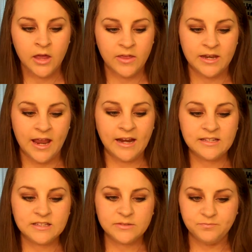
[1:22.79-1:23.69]
The
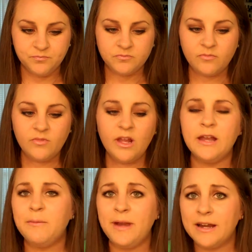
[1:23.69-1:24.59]
next,
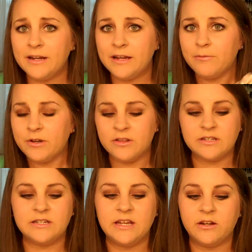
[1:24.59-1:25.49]
and I'm not going to get rid of this
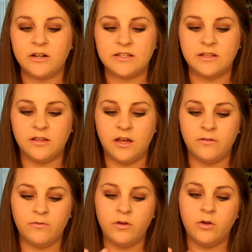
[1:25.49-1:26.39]
container because I
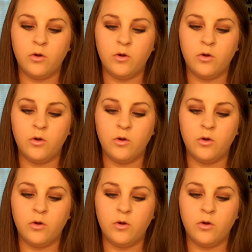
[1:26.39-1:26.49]
love